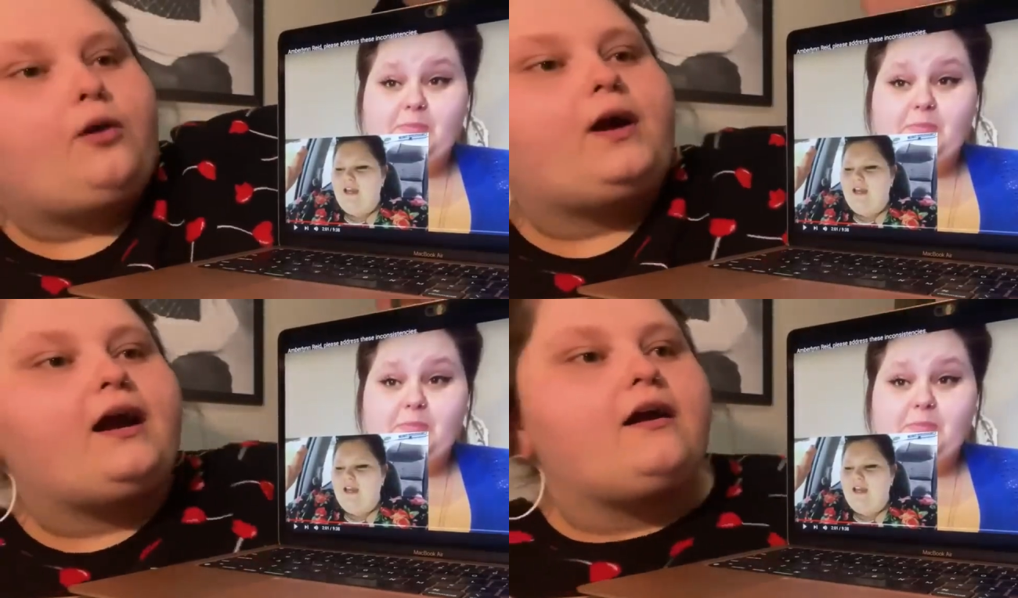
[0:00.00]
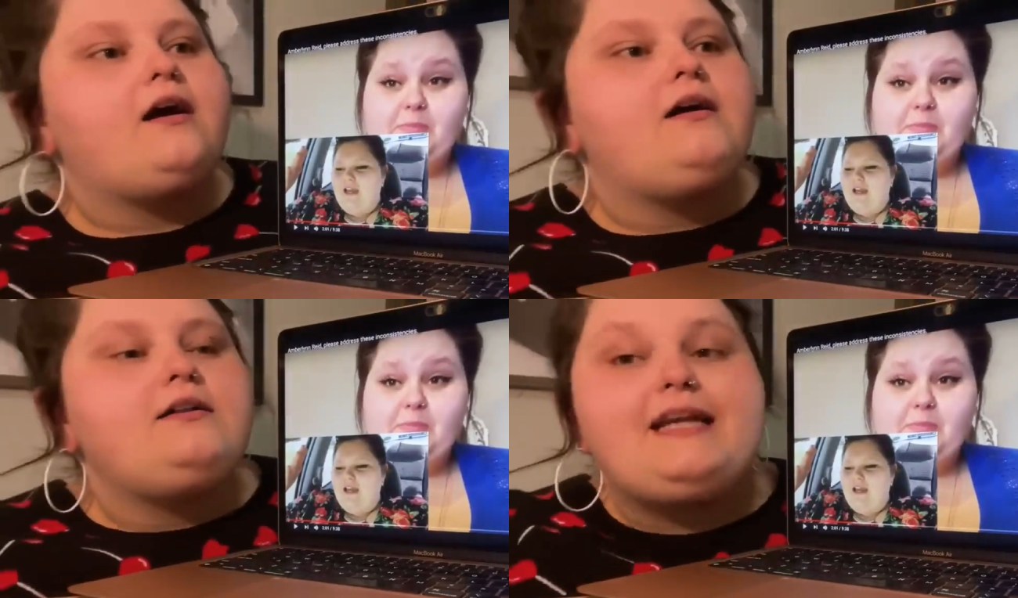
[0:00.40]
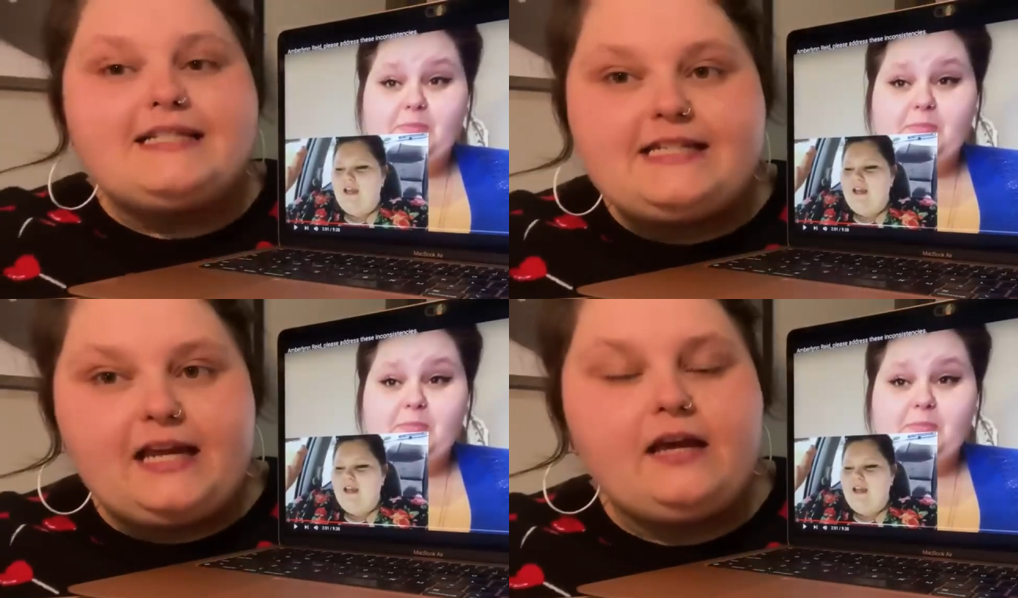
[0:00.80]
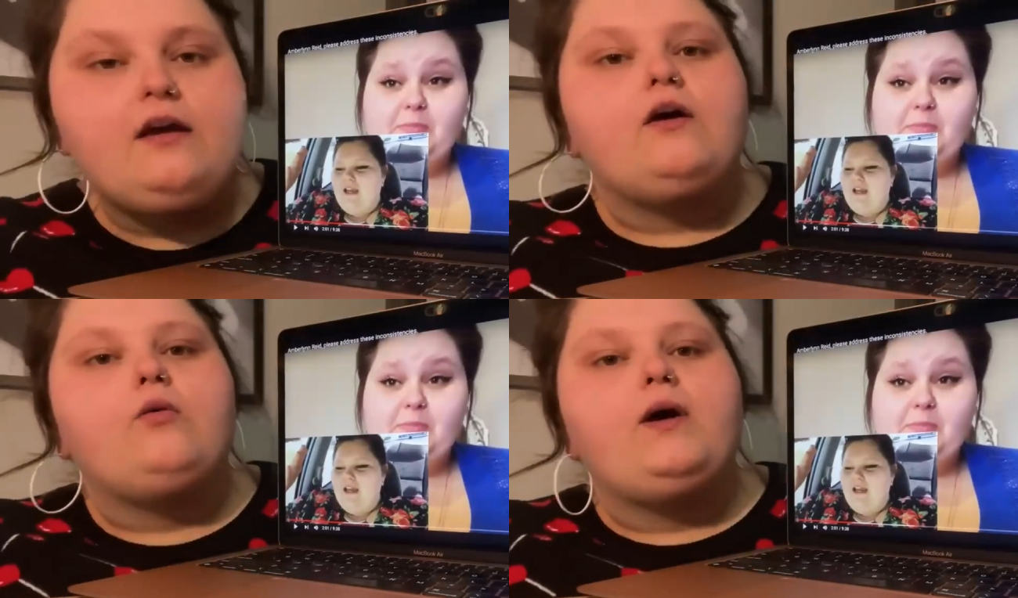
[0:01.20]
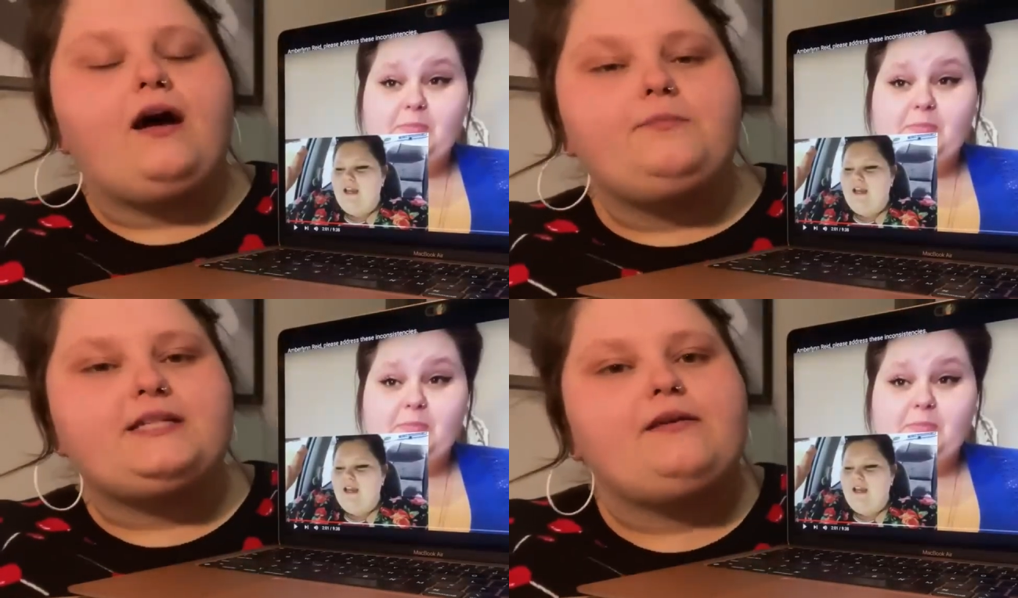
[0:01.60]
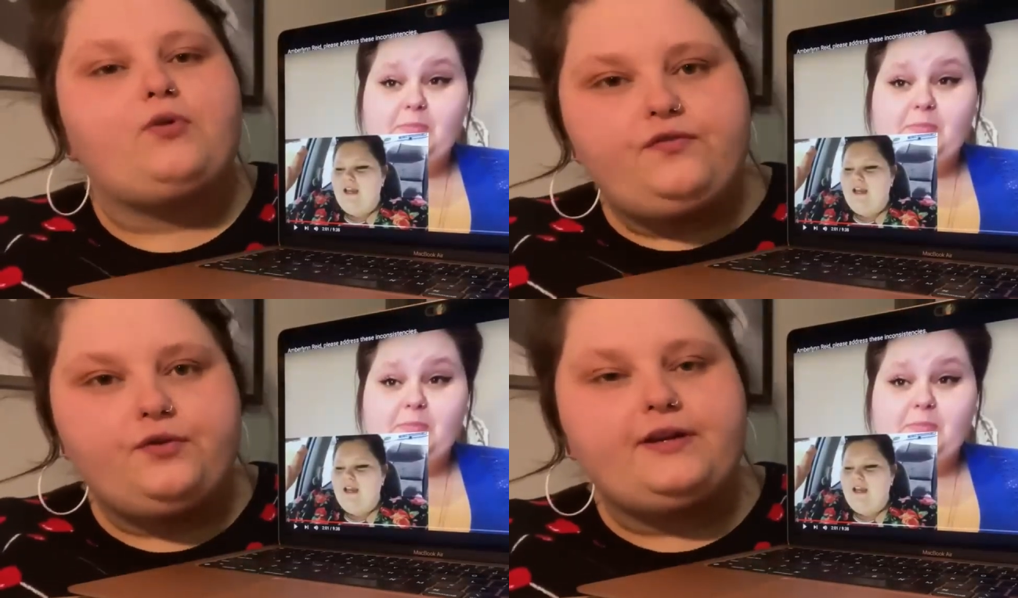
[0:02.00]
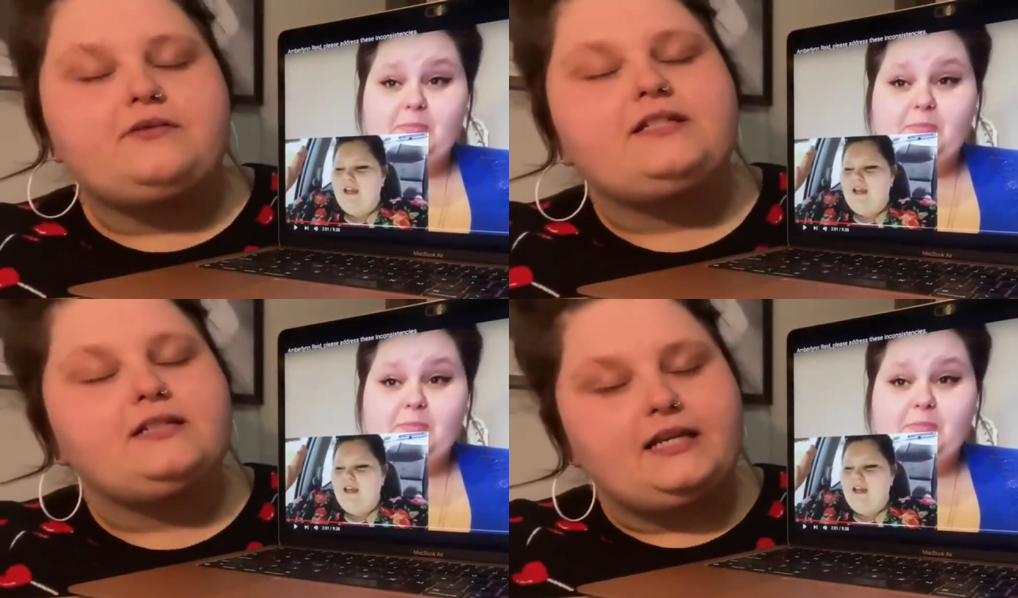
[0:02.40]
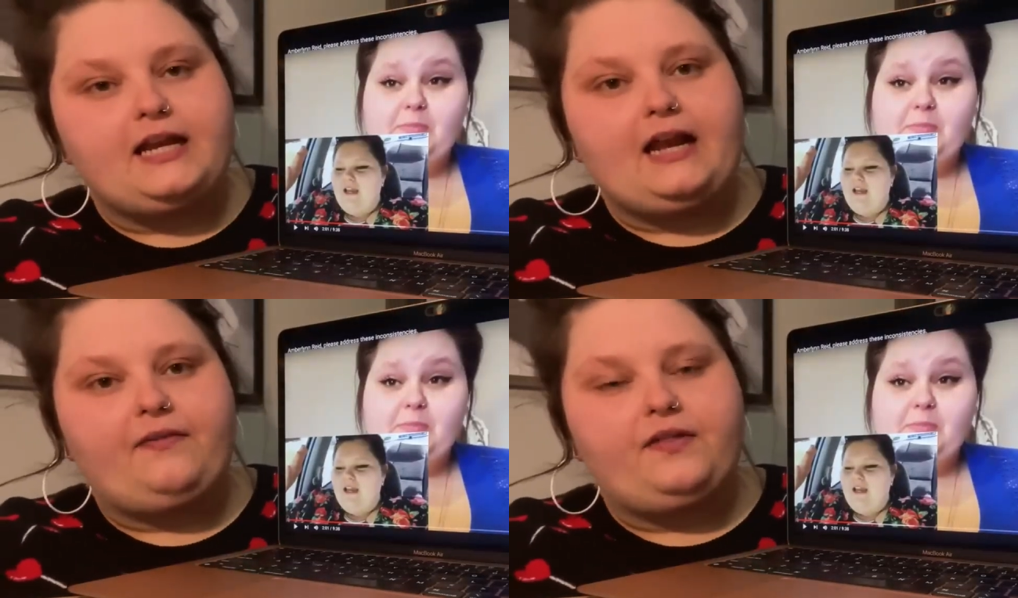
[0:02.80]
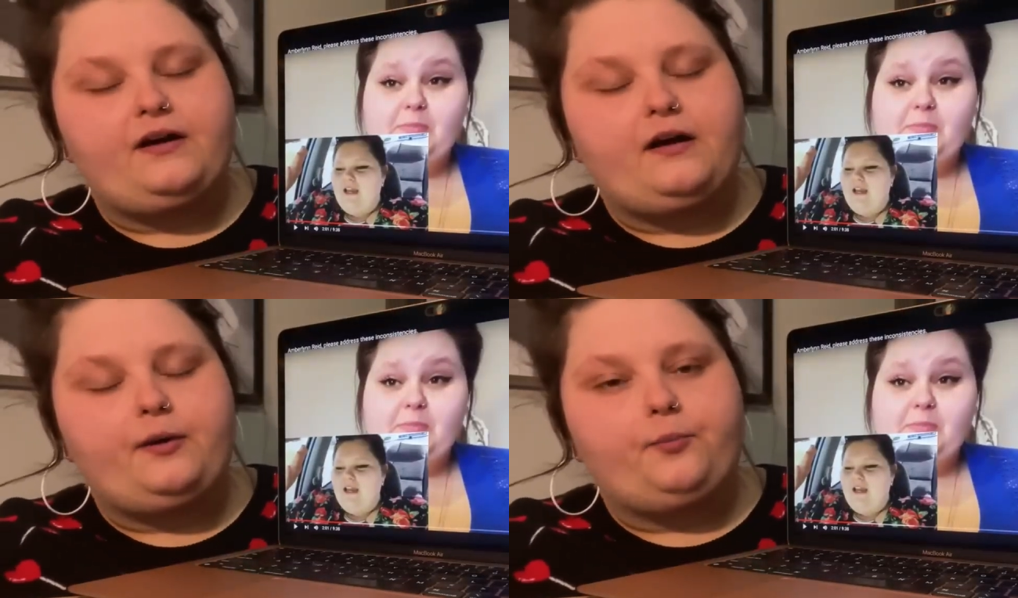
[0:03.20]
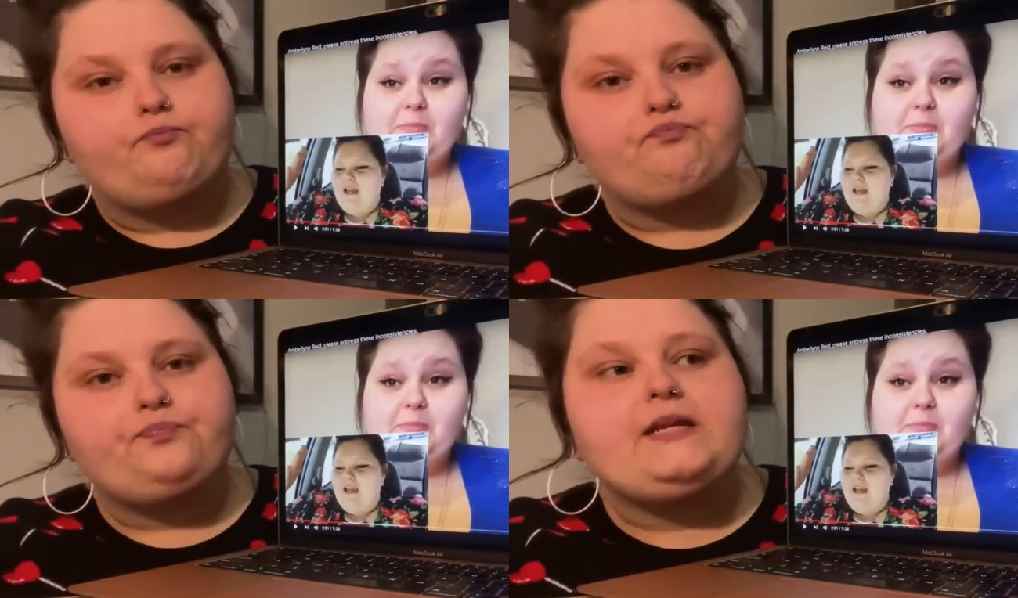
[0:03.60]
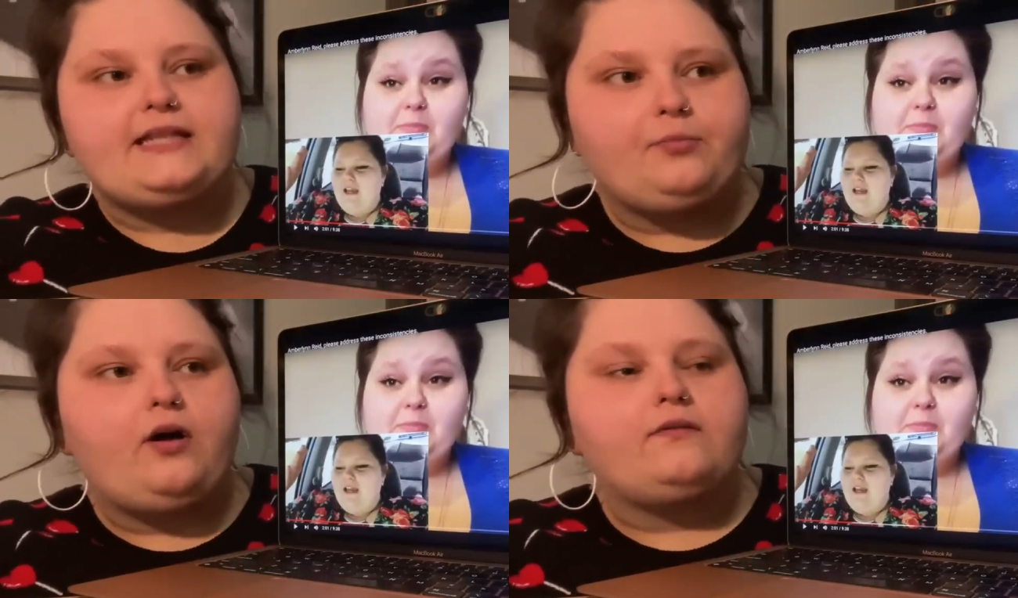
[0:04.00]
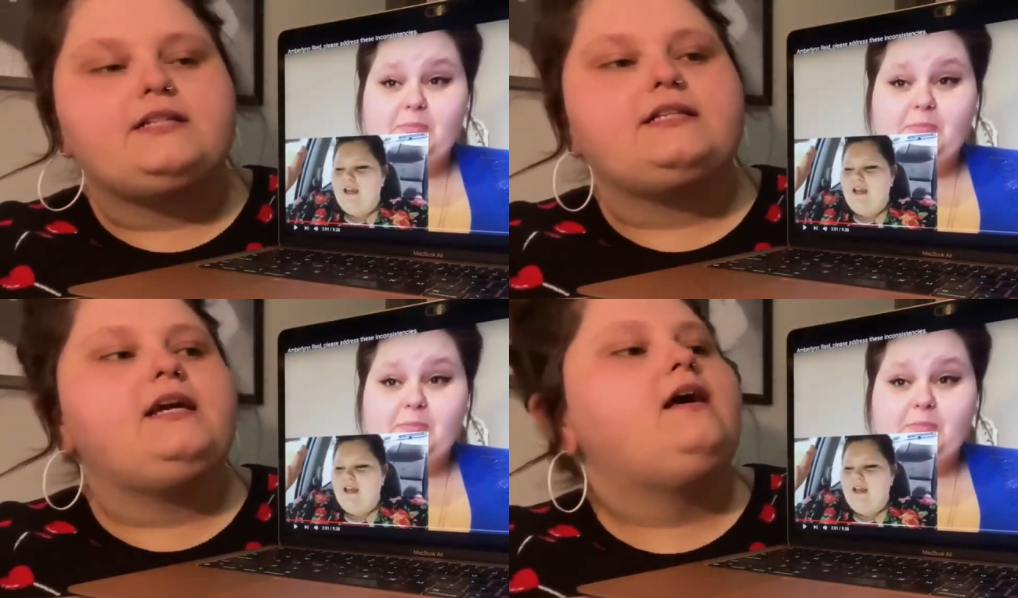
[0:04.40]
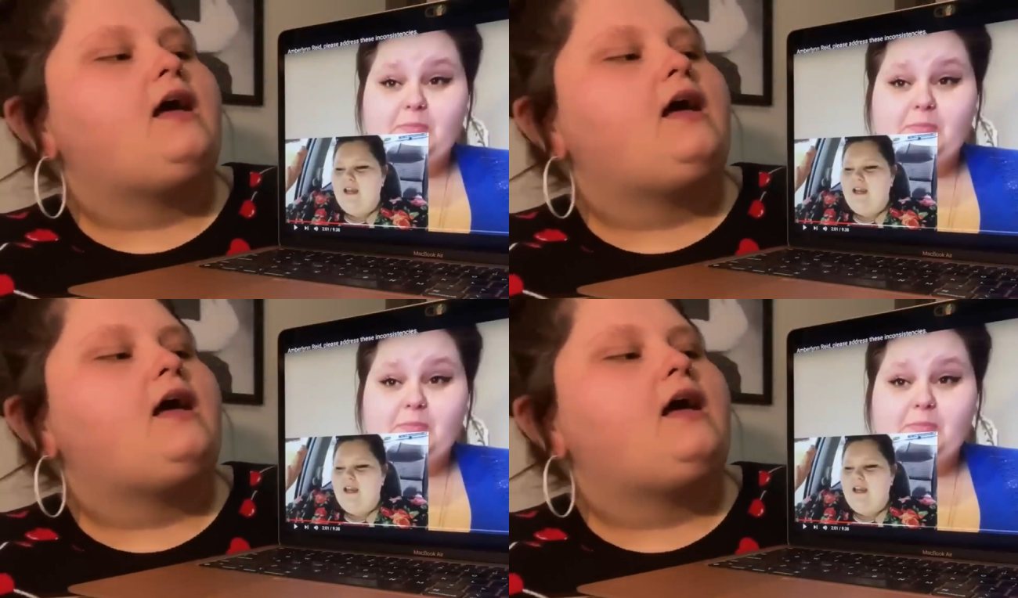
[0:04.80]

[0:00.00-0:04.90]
Speaker 1: where Destiny went up to get more food and I was still sitting at the table obviously,